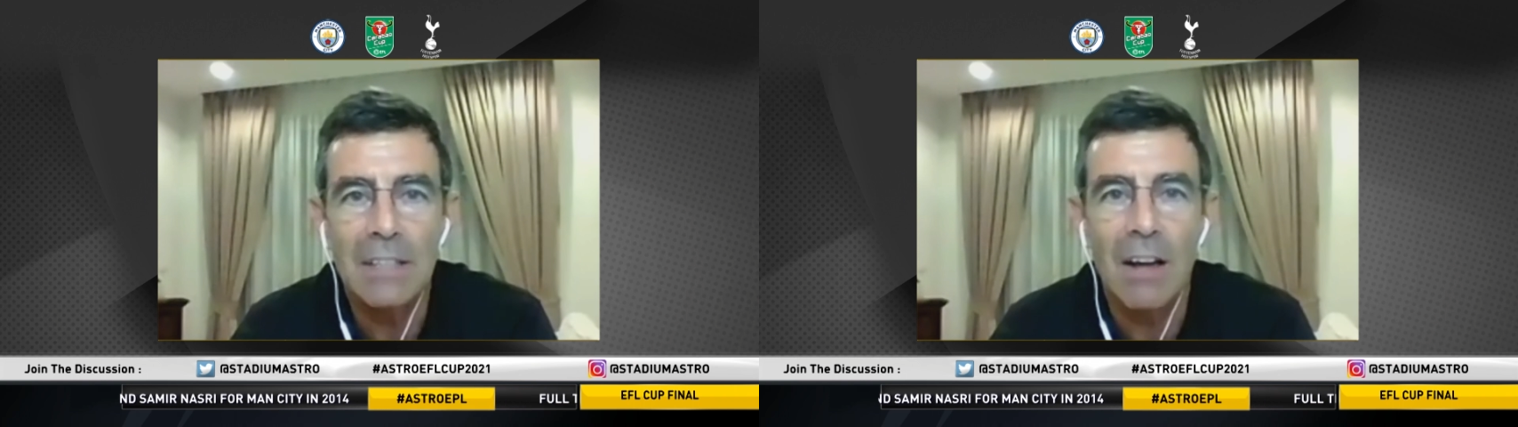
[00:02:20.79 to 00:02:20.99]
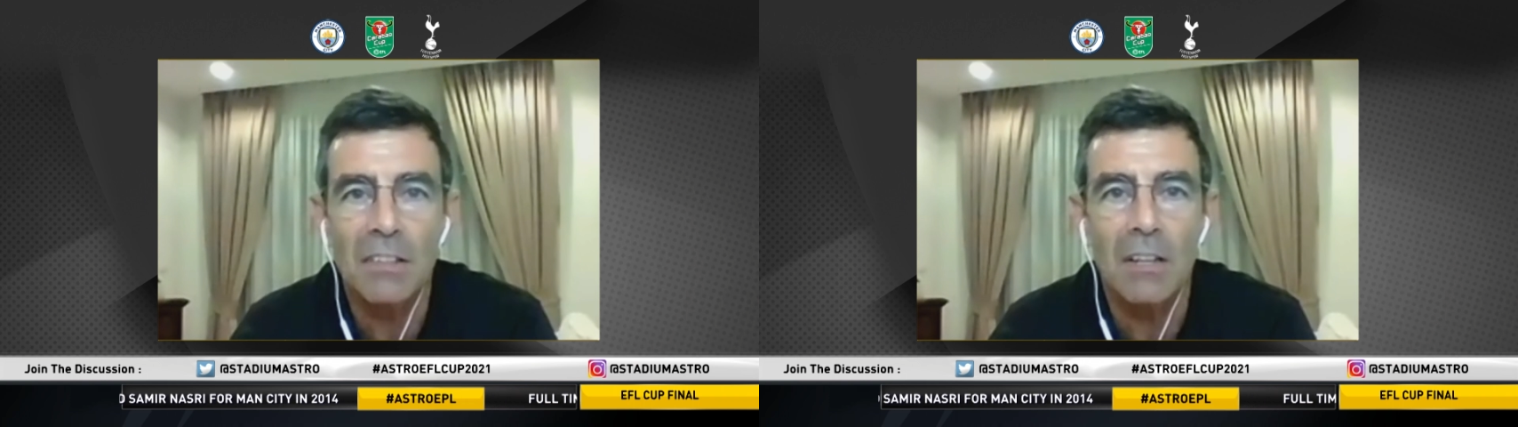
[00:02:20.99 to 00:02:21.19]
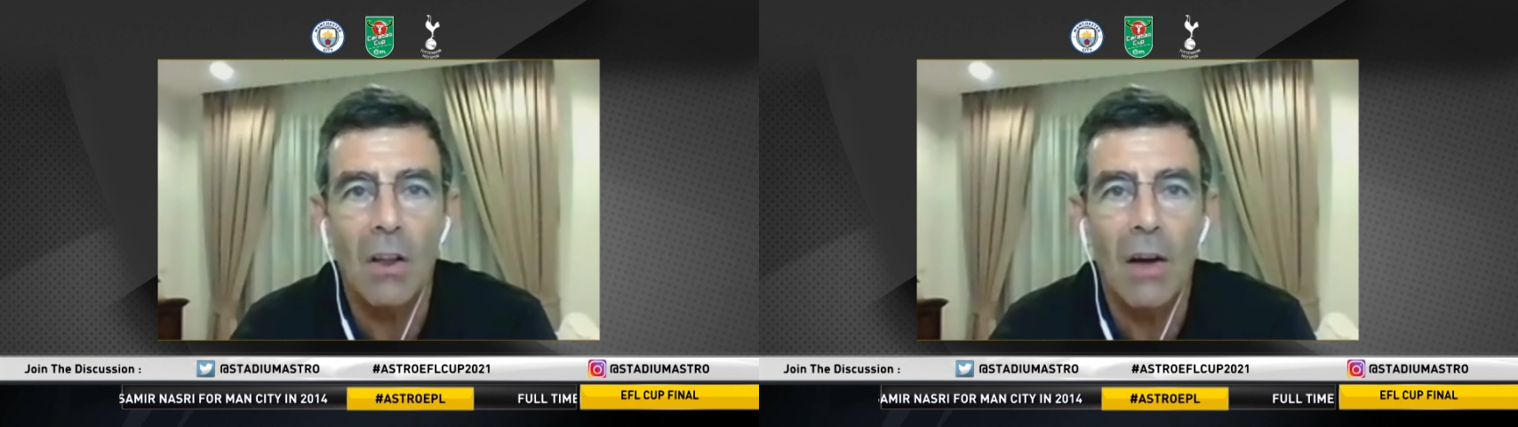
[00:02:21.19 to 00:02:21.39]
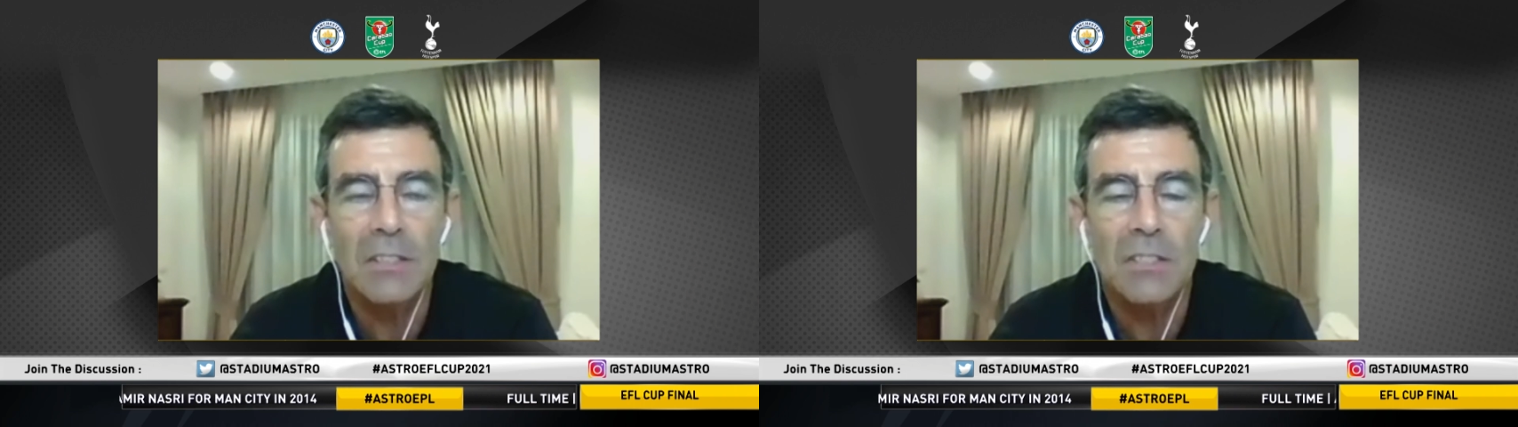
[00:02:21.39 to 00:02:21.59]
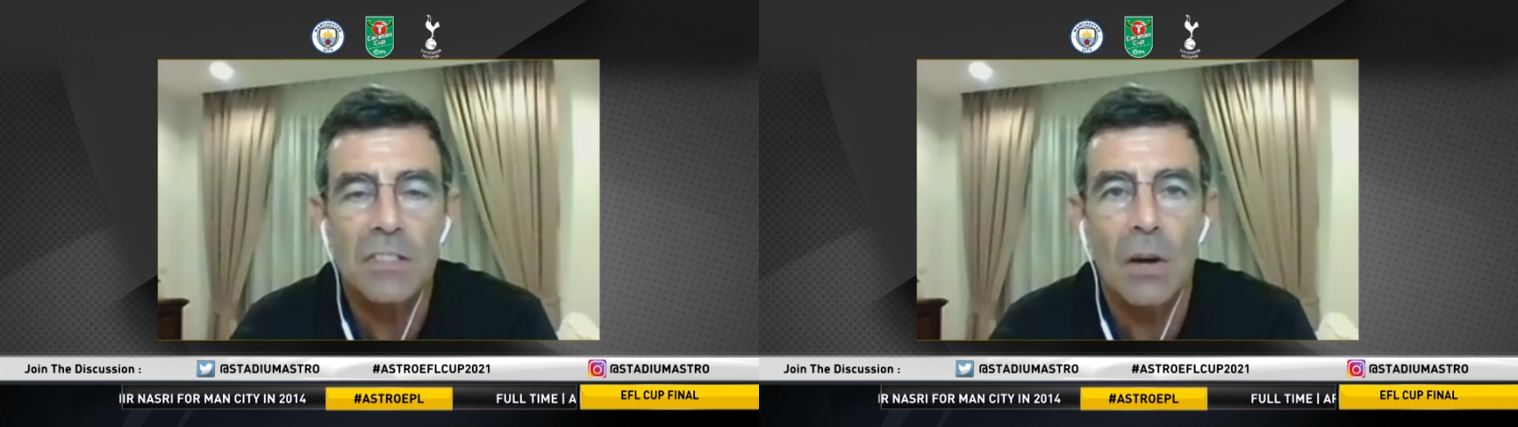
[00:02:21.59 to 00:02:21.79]
doesn't like
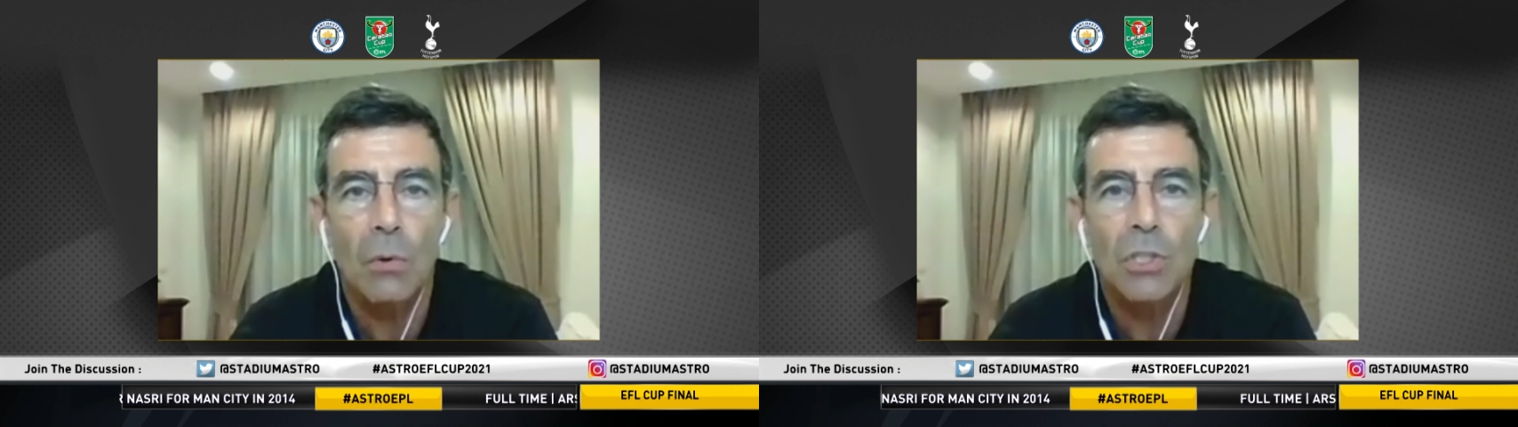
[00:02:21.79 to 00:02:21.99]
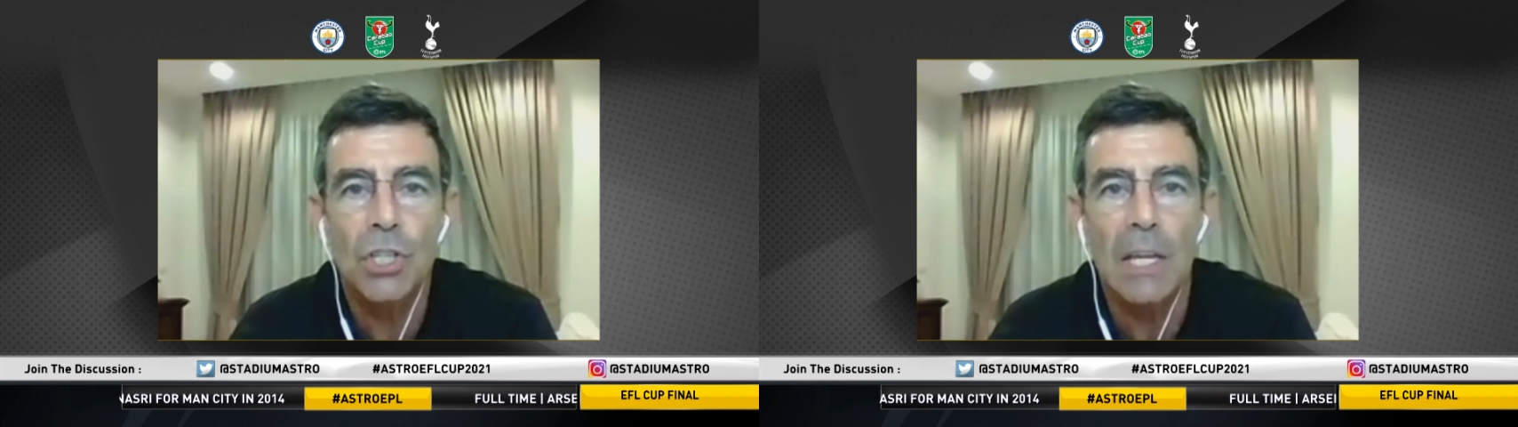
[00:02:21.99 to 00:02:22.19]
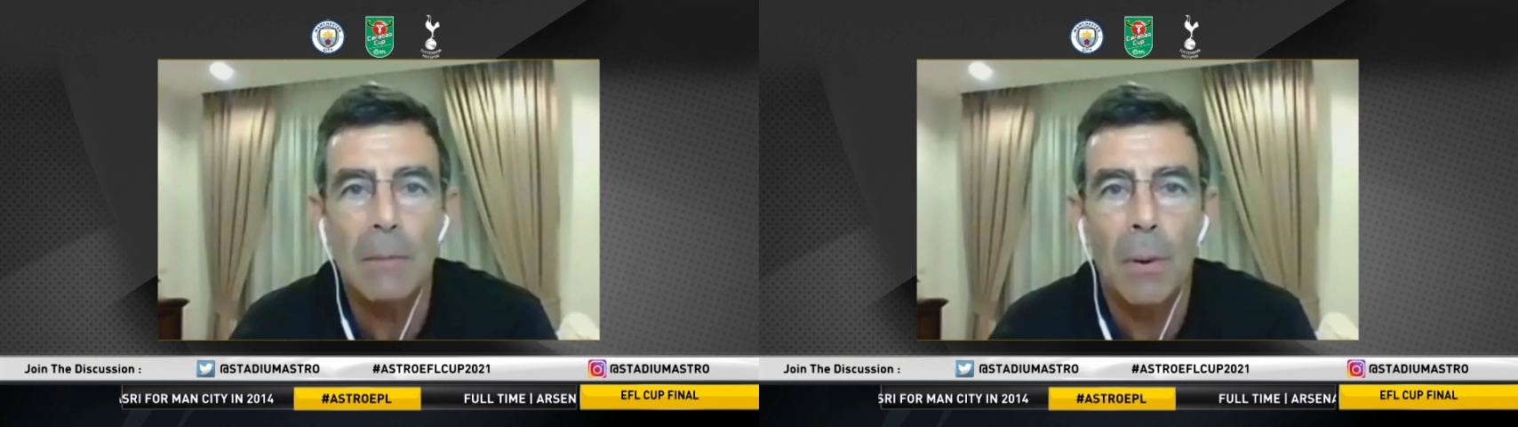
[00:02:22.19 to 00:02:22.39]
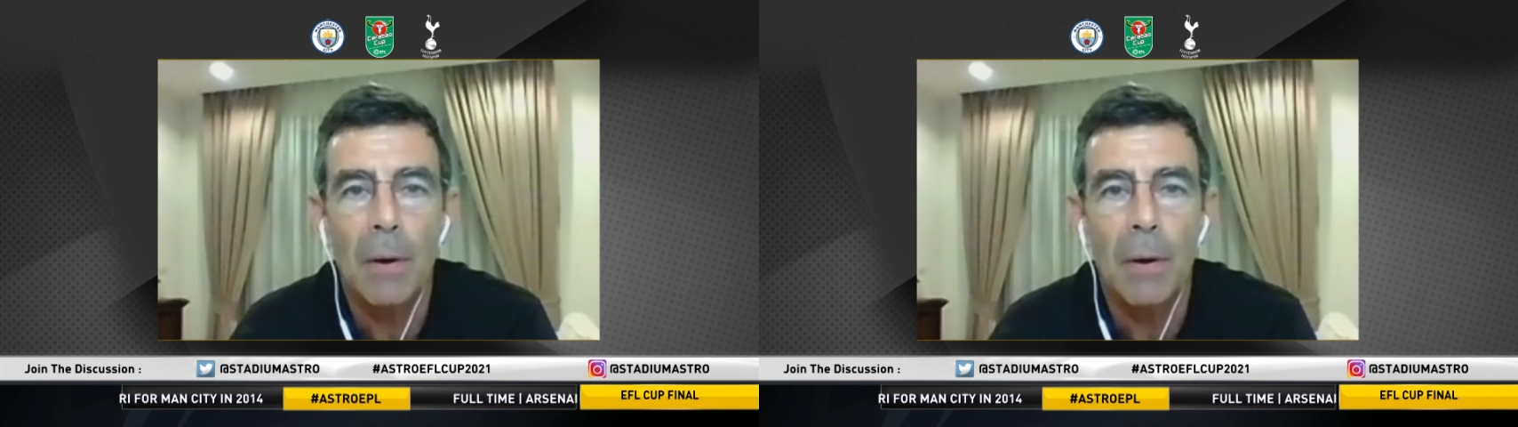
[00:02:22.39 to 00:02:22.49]
to sell cheap.